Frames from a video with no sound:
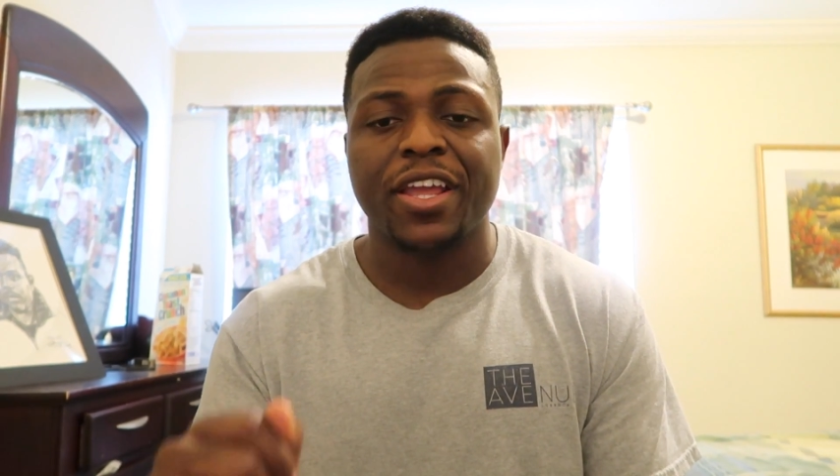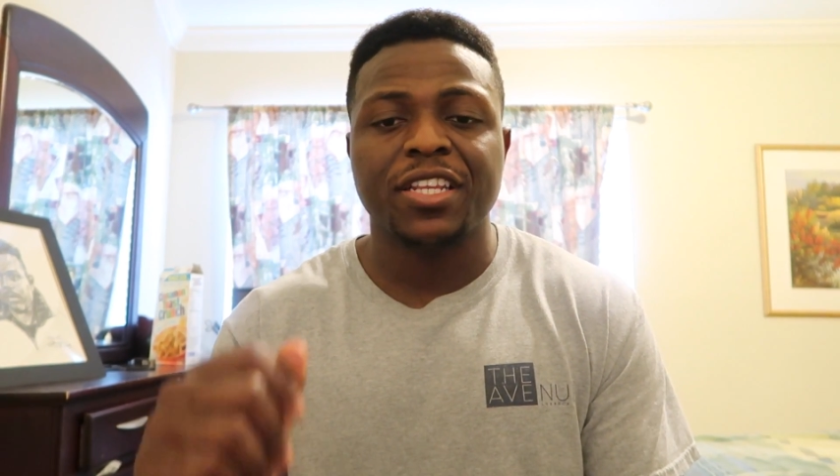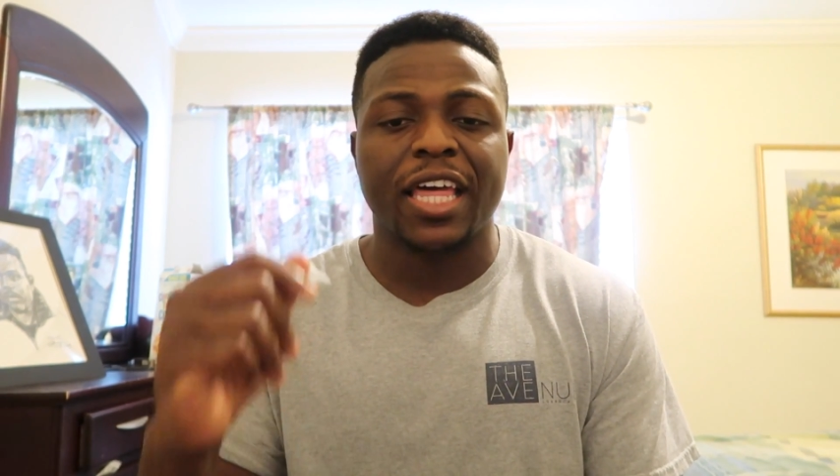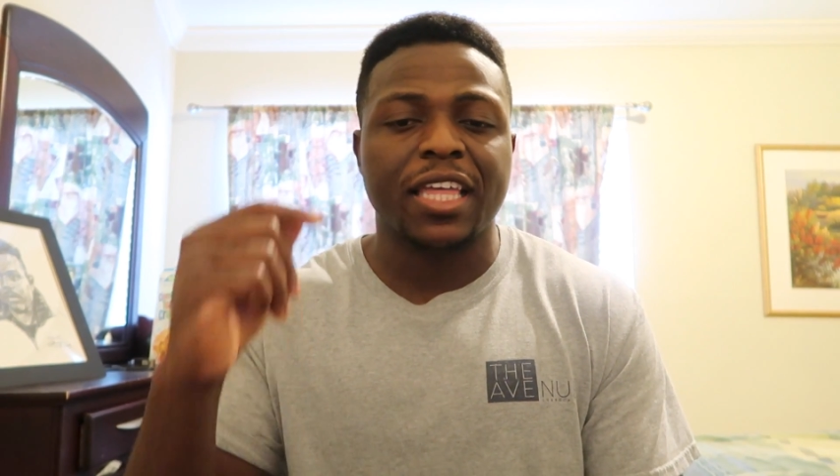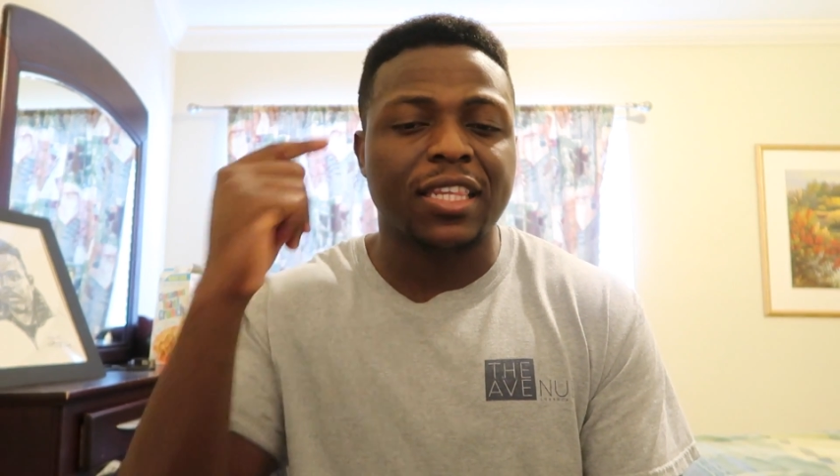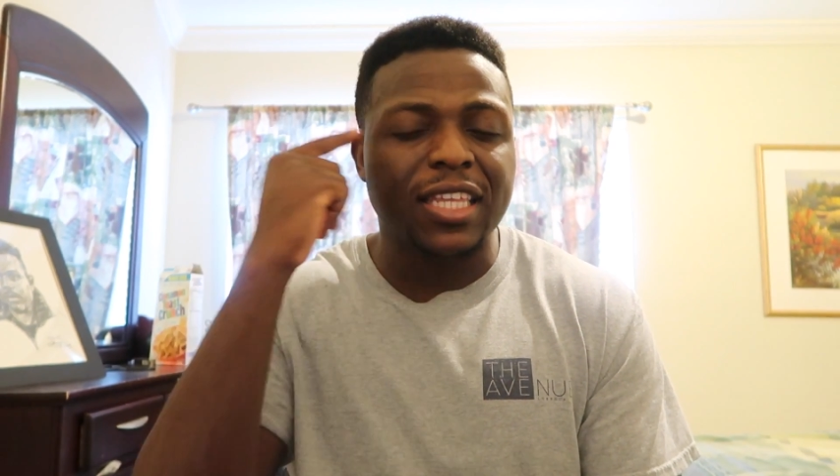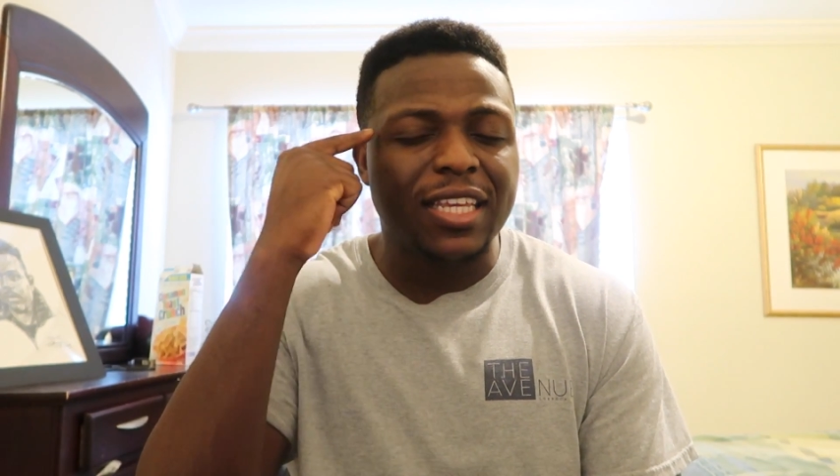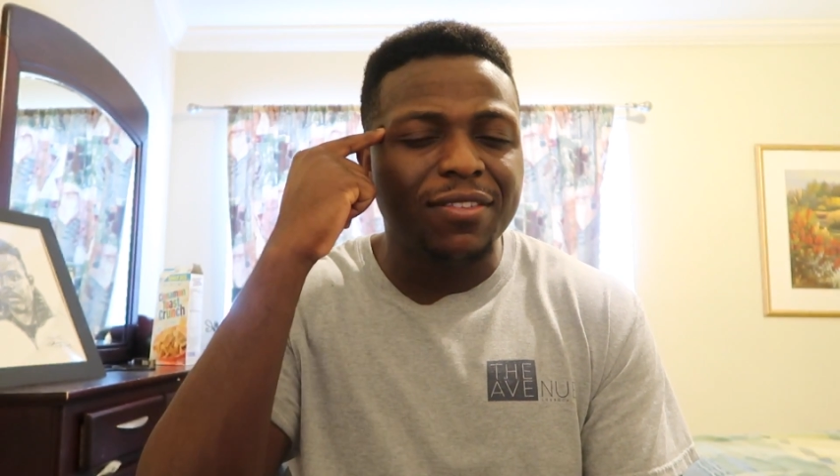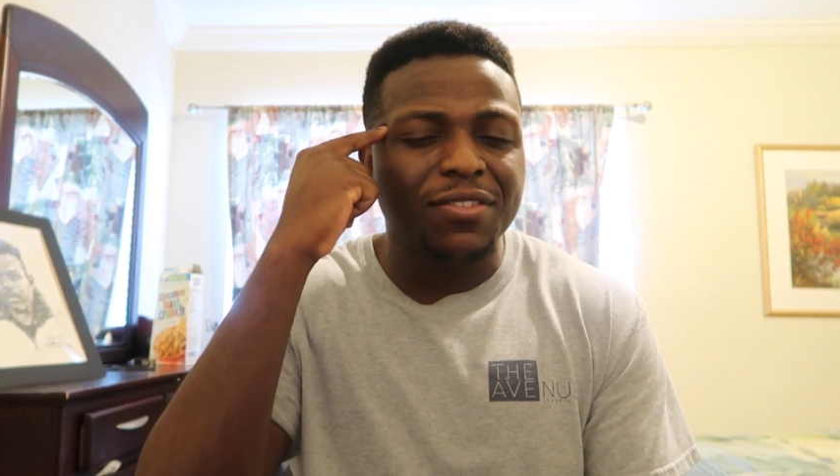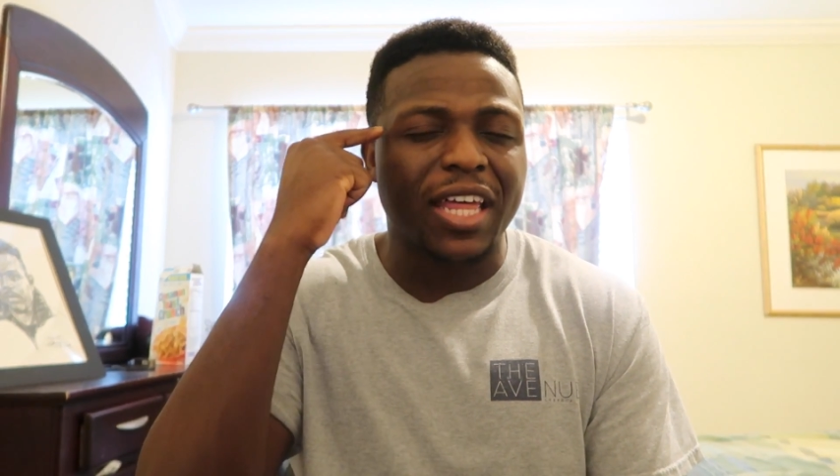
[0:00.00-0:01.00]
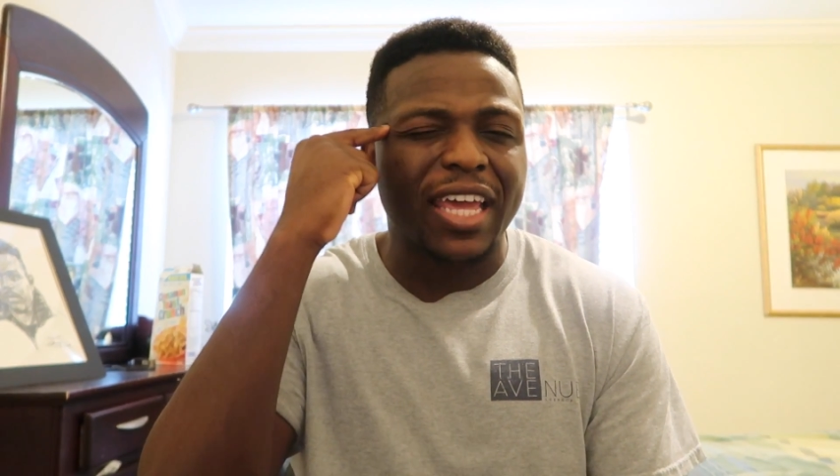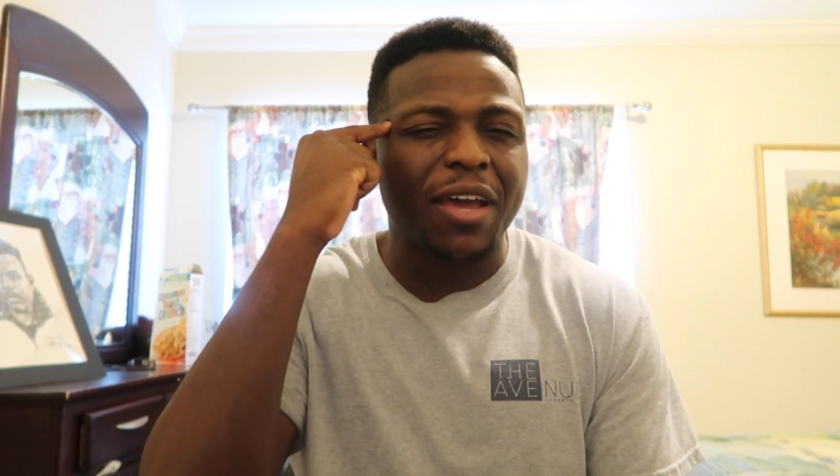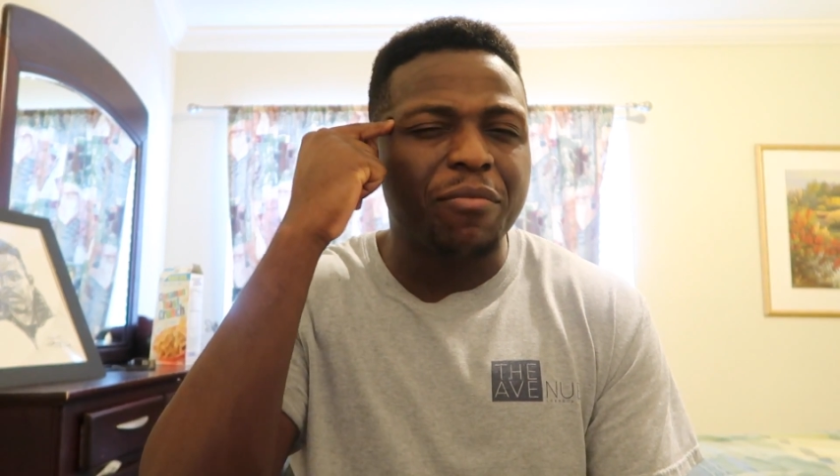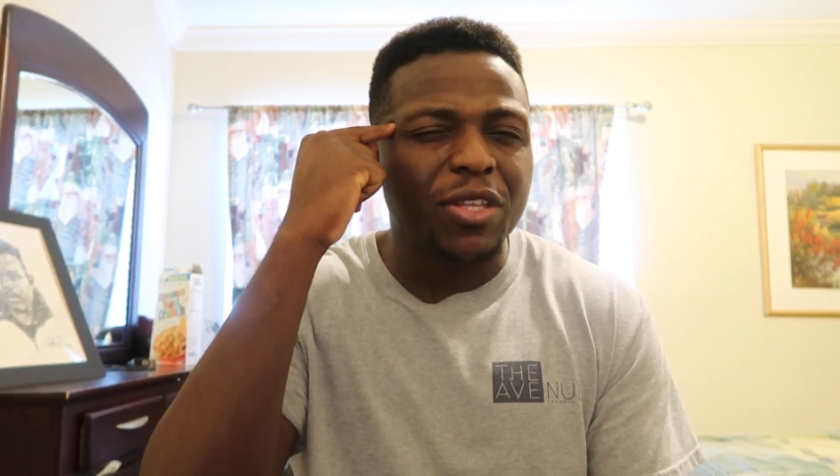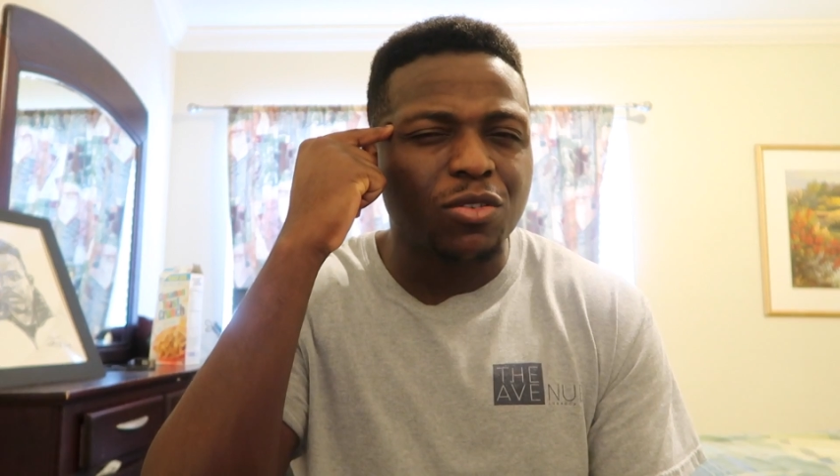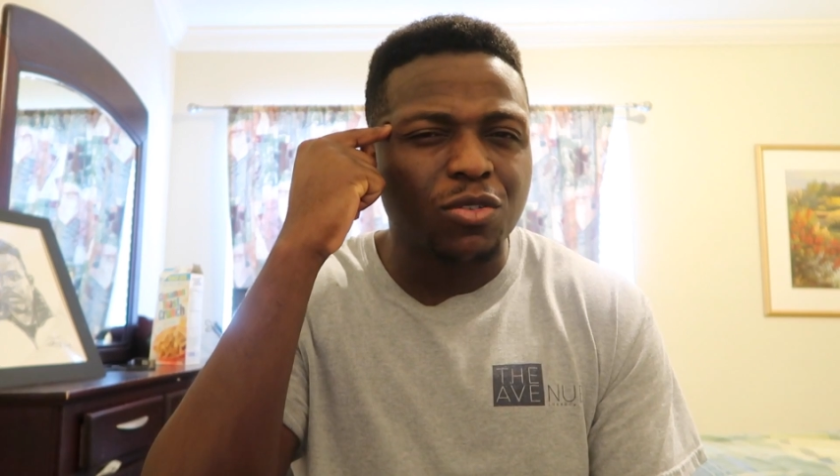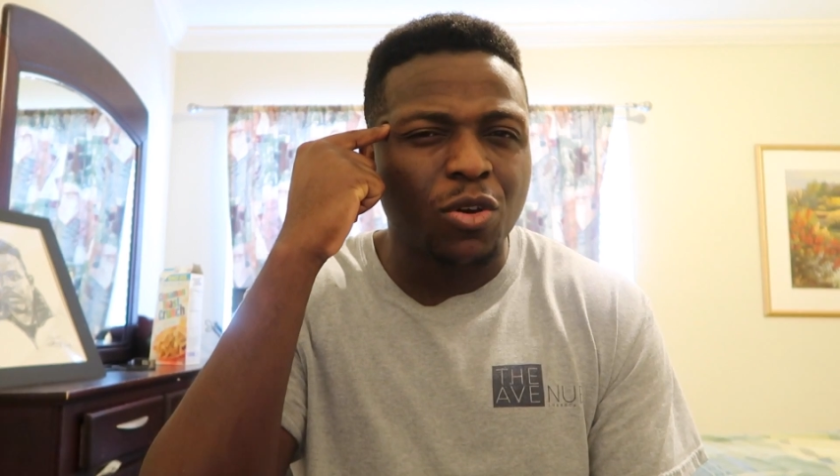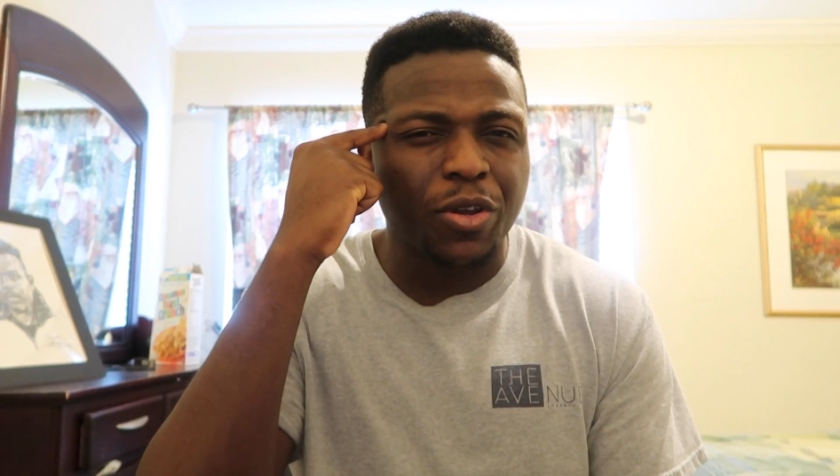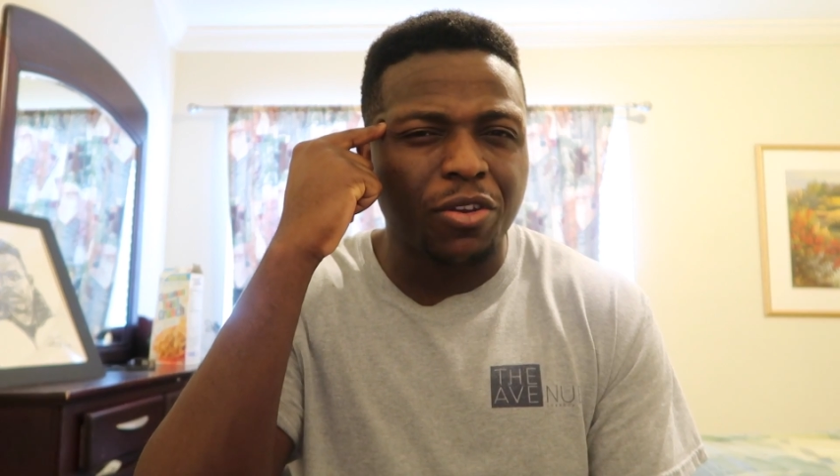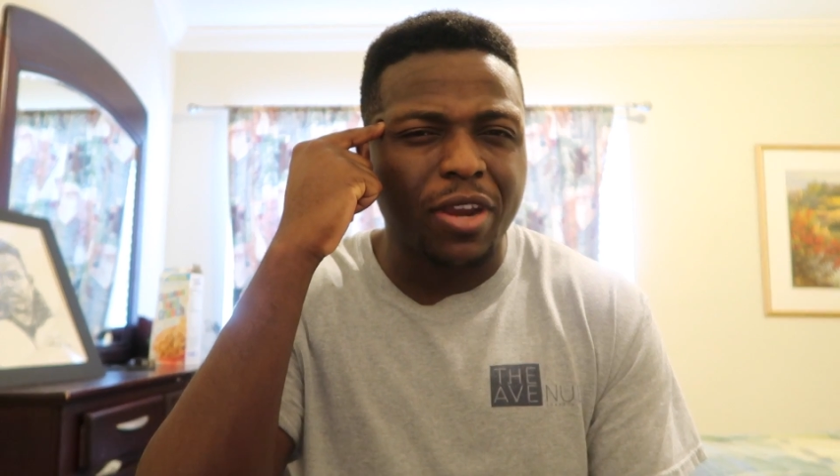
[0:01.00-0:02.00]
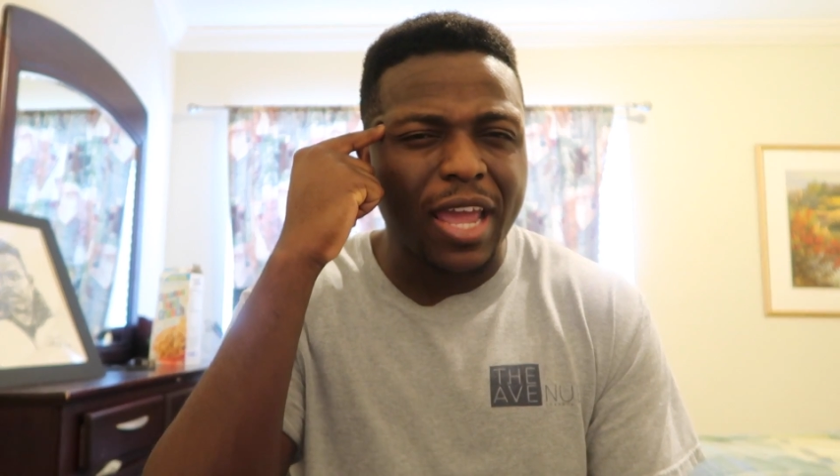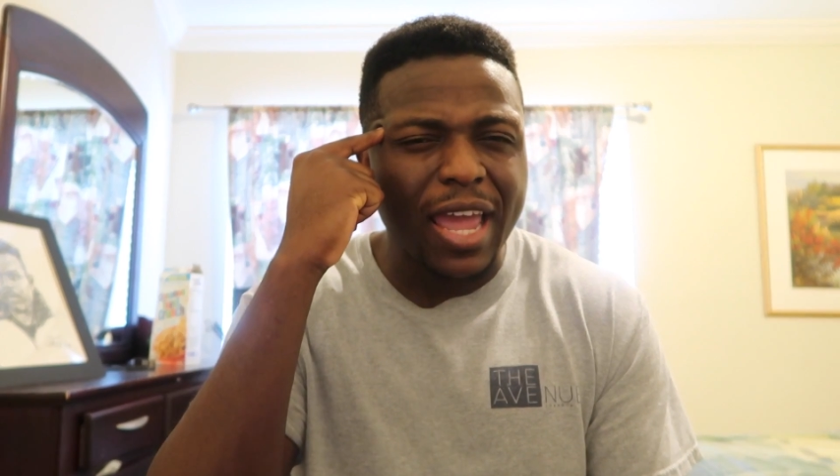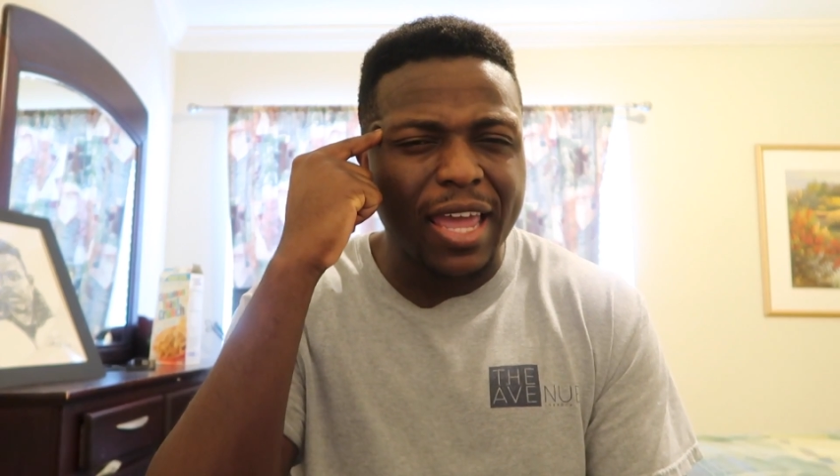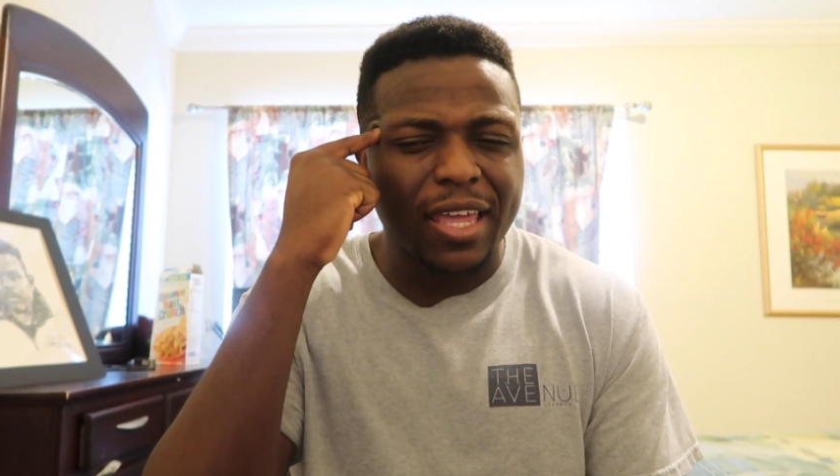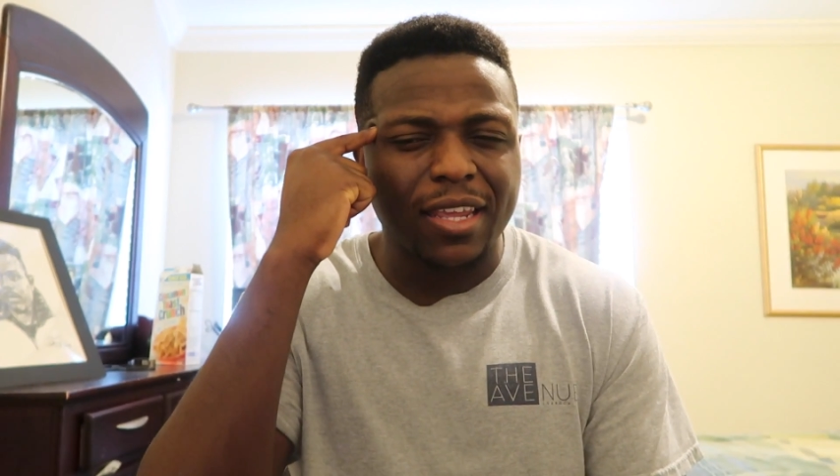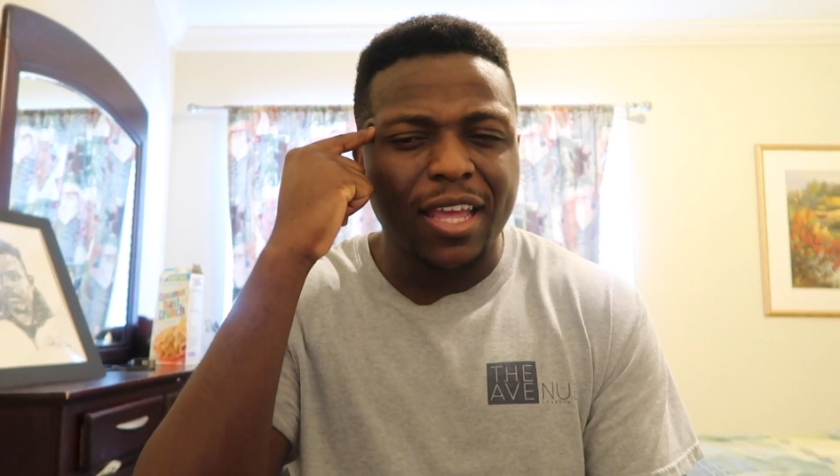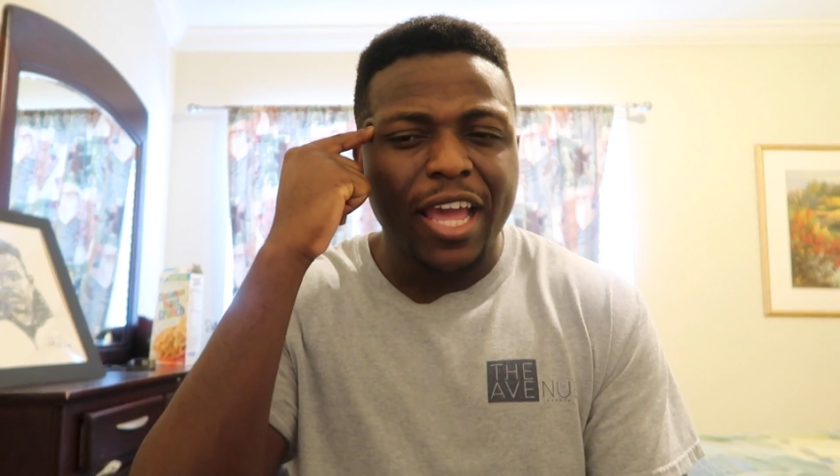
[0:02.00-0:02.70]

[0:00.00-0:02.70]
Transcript: it like leaves like a mental note in your head.